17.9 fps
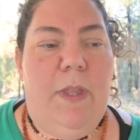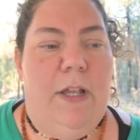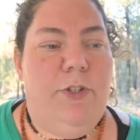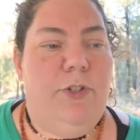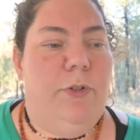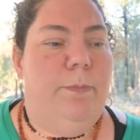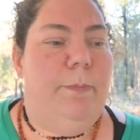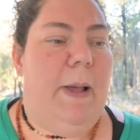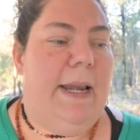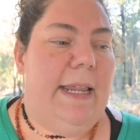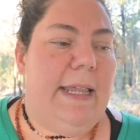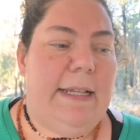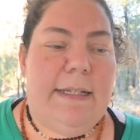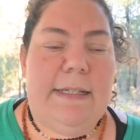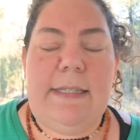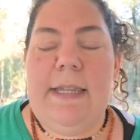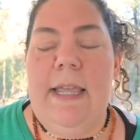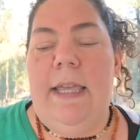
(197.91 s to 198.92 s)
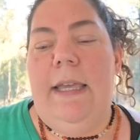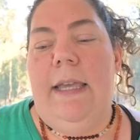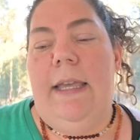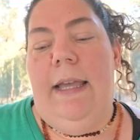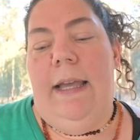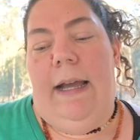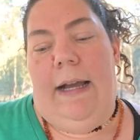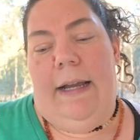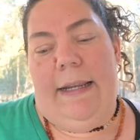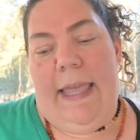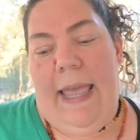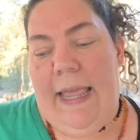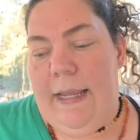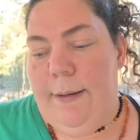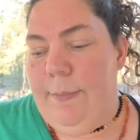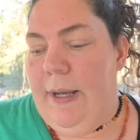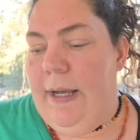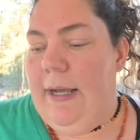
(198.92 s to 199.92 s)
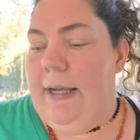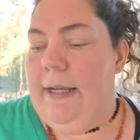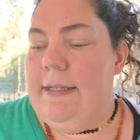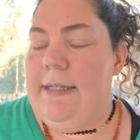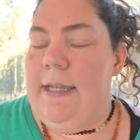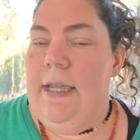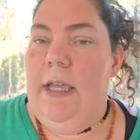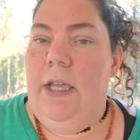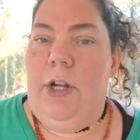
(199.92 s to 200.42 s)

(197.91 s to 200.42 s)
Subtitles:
I do Bunnings, Kmart,